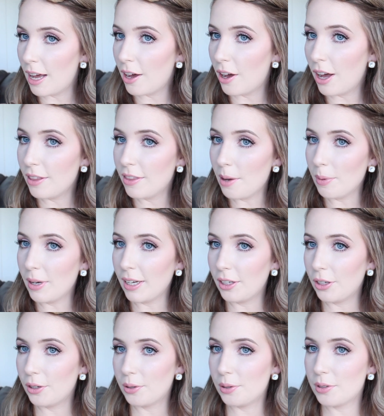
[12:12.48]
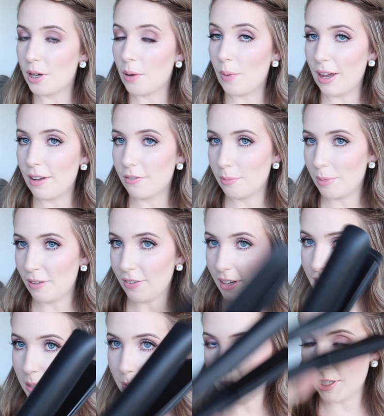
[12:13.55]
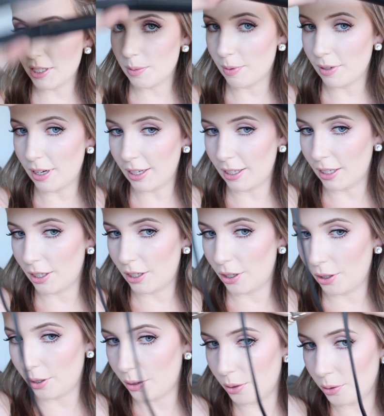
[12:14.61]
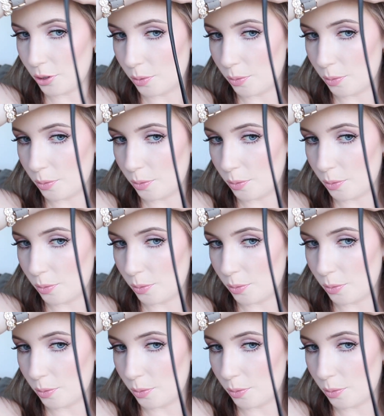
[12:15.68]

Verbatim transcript: Now that one I curled away from my face, but this one I can curl